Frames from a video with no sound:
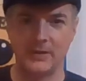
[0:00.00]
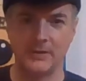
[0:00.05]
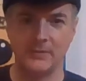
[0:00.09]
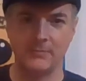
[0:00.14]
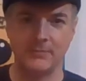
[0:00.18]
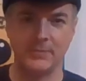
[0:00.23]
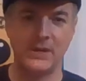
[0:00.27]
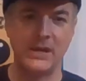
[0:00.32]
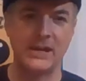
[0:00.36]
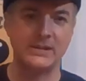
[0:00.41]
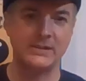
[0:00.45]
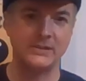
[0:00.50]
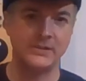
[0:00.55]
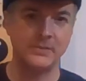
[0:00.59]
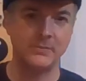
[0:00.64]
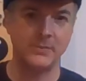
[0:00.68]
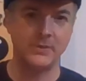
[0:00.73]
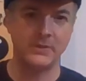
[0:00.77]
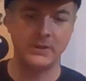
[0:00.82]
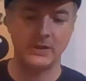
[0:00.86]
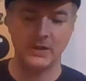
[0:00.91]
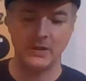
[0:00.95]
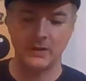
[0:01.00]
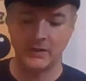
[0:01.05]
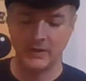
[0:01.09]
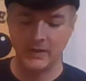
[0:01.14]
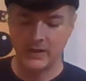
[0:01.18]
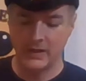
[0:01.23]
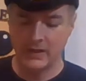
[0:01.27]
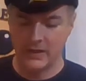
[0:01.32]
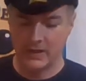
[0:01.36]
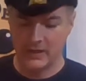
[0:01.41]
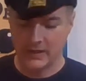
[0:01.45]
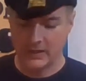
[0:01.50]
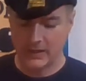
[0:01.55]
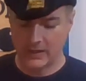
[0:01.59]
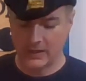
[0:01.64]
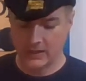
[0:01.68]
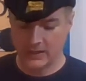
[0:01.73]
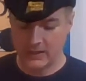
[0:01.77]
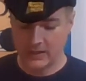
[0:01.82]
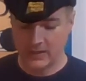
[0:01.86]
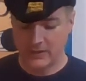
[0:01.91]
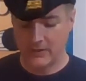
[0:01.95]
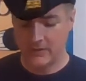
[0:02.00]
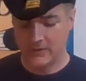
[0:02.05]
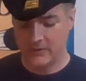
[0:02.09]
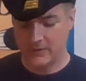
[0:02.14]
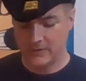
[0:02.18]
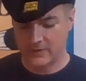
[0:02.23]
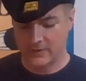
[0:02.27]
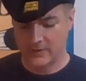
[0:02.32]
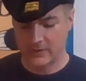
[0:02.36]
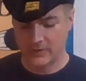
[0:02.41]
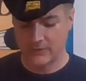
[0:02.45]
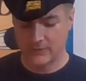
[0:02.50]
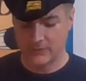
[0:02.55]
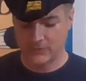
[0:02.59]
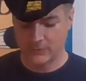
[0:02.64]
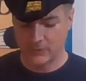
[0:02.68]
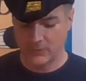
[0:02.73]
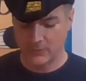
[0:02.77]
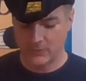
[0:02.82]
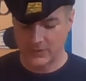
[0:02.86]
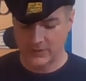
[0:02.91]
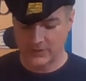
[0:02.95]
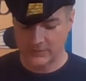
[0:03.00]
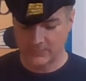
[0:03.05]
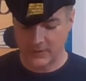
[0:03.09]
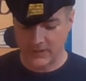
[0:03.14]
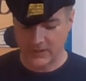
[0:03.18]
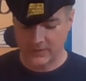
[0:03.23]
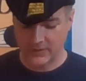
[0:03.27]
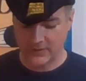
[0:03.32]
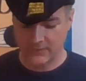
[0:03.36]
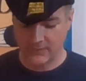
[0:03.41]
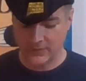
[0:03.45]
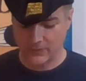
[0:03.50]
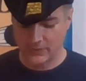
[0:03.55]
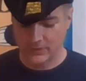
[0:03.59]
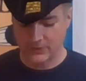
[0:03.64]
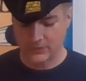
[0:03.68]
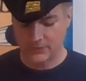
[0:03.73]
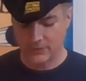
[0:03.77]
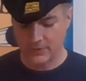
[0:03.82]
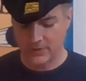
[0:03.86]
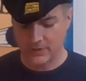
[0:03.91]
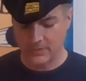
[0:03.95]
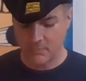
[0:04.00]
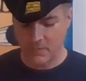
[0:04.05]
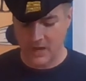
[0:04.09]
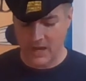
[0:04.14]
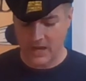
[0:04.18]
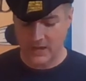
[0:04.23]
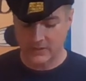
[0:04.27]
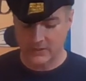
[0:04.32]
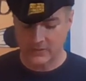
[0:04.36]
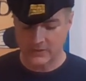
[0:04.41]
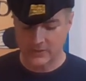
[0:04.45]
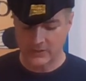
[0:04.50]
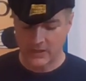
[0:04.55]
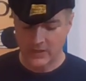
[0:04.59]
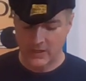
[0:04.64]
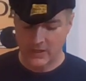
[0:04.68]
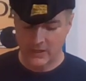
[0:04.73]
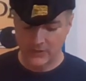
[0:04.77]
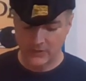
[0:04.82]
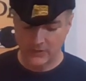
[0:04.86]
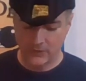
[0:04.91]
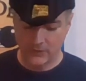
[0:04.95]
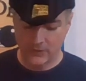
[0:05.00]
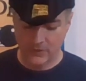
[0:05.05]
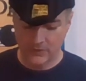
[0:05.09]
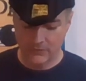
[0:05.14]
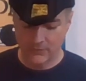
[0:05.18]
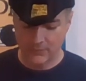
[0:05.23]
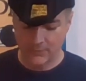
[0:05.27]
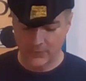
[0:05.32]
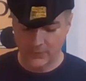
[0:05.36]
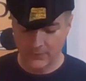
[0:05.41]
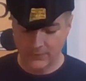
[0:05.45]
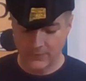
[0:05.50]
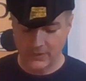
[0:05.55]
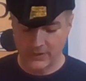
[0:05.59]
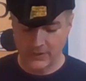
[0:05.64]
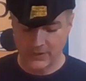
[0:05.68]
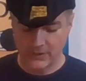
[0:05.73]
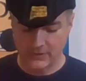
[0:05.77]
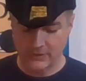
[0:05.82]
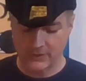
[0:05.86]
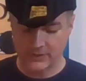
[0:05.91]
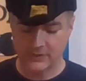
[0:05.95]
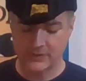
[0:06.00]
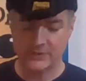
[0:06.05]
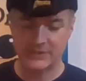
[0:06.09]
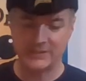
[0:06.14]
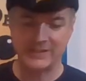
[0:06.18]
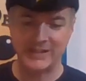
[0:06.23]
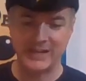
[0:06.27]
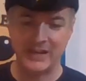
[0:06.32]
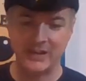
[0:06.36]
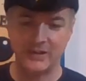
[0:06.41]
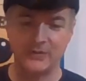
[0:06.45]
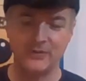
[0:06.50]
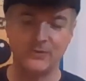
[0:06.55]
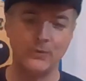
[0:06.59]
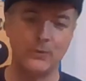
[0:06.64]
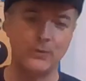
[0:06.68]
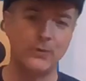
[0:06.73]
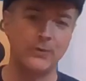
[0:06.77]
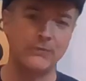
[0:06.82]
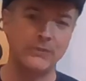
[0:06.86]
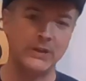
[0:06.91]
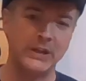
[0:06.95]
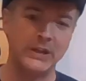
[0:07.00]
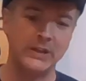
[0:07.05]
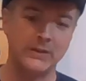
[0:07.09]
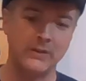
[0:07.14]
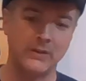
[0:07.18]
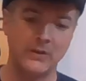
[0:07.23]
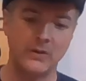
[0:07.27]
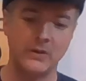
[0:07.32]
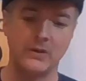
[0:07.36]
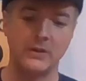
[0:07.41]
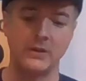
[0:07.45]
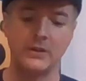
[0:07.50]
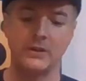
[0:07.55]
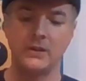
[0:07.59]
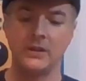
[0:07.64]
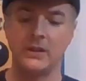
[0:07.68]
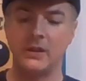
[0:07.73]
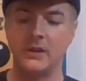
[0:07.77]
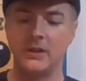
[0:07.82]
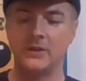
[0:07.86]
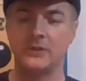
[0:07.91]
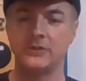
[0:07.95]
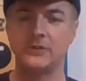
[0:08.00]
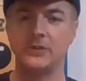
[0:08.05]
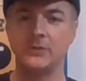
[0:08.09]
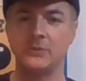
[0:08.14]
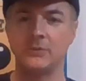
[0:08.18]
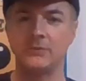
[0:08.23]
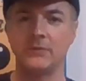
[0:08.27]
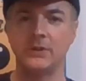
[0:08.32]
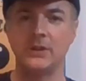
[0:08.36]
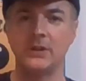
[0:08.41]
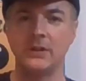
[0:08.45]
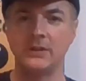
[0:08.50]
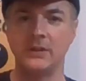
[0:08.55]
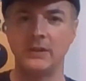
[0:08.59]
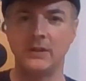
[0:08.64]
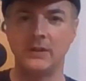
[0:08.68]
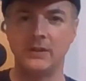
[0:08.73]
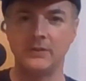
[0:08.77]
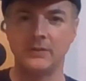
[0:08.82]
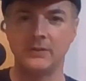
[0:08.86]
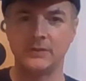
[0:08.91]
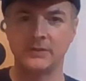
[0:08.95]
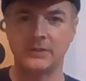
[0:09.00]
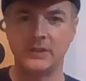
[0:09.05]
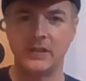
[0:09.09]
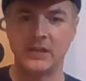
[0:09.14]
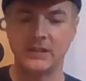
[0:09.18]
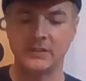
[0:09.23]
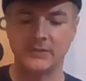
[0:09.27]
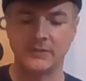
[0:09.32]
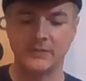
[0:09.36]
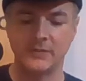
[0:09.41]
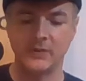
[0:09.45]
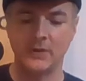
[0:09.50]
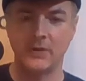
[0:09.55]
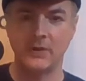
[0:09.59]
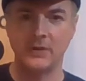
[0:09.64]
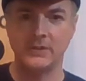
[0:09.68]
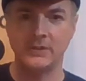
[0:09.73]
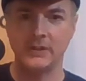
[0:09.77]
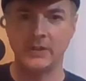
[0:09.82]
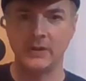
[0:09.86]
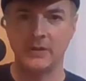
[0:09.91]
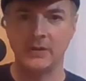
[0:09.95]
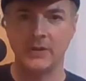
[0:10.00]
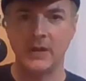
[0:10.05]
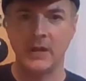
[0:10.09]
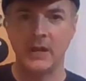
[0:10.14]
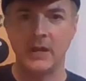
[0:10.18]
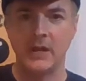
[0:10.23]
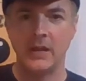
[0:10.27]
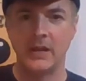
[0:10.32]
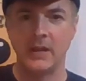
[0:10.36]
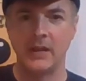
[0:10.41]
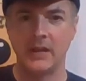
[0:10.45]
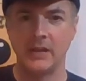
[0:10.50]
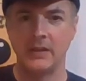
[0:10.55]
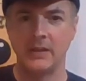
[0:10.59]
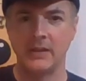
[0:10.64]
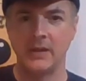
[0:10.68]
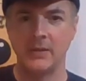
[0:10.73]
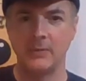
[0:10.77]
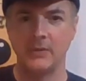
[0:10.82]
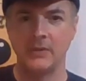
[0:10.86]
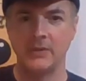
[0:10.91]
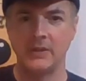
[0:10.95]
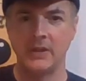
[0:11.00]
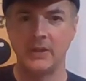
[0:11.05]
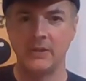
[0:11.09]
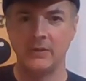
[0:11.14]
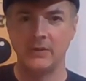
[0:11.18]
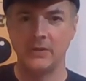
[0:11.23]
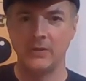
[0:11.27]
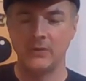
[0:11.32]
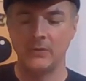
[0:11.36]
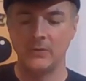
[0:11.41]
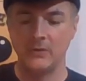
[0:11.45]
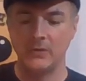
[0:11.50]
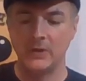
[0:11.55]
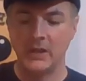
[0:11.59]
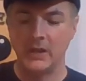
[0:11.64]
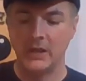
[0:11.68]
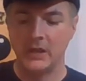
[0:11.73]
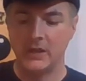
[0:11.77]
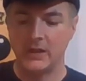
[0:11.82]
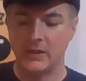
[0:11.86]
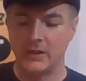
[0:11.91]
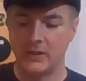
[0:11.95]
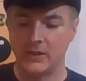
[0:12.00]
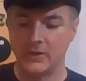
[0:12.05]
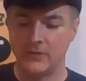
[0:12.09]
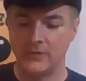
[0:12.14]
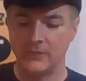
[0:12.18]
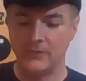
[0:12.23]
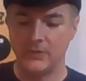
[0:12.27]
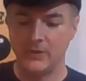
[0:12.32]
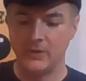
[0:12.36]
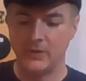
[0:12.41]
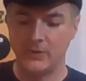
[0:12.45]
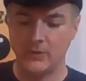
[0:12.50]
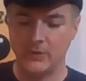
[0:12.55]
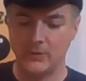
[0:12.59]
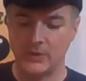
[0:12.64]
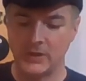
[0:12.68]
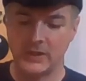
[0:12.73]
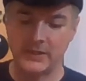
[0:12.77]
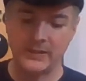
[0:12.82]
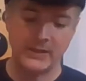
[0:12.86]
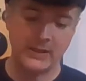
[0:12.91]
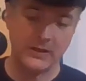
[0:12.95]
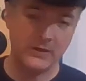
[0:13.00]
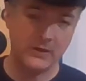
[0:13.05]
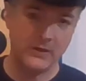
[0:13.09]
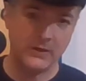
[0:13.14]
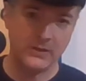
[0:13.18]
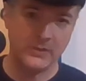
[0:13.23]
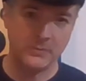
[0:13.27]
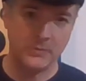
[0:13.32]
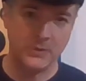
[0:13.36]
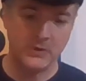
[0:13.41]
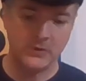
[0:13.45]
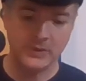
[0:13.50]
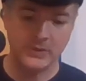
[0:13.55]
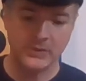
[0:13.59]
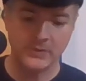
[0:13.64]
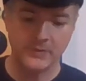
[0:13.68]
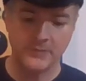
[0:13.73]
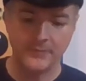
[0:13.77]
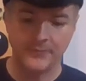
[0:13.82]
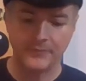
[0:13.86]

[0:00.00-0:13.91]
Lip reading: blast symbol there. And, as one would expect, if you destroyed the mast, you could remove the nearest sail or rigging card. So you would look at the other stacks of cards here, and that would tell you if you got that card as a bonus.